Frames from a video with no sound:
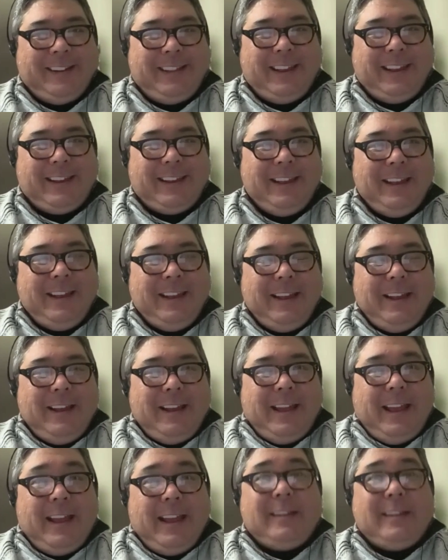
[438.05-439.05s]
Like
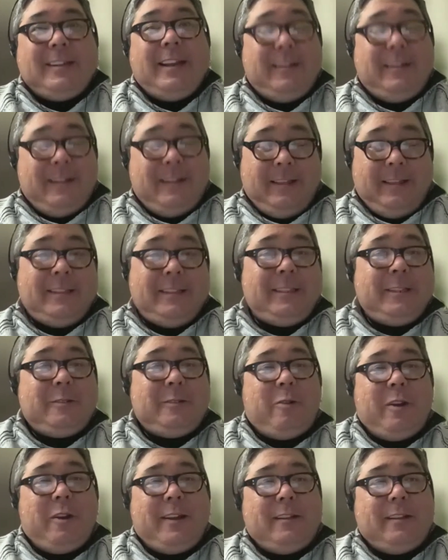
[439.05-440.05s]
and this is
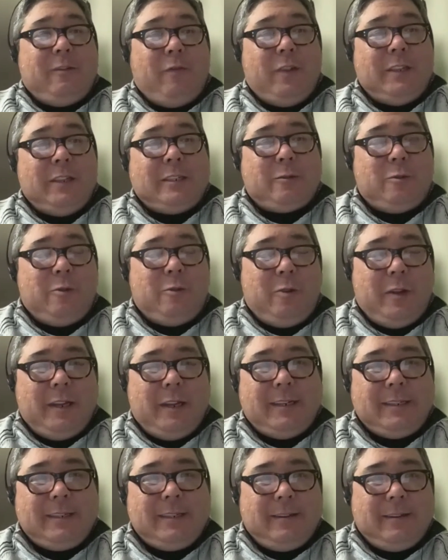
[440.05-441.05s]
where it gets visceral.
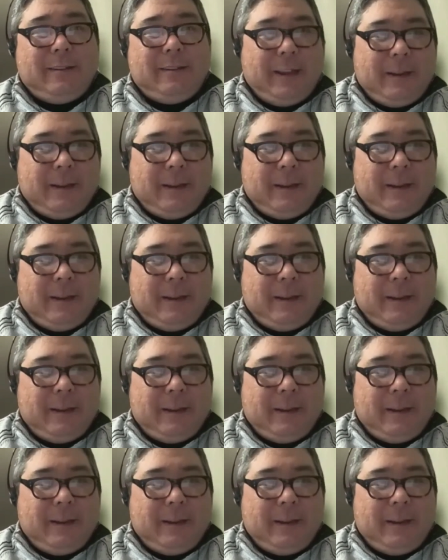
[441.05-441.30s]
It doesn't like,